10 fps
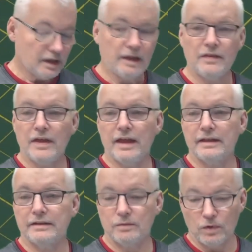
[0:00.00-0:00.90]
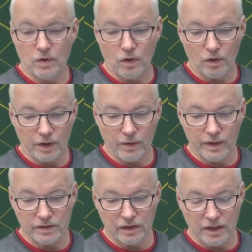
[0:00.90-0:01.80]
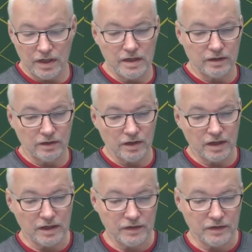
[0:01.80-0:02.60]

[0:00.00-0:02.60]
and then we'll call it quits on here looking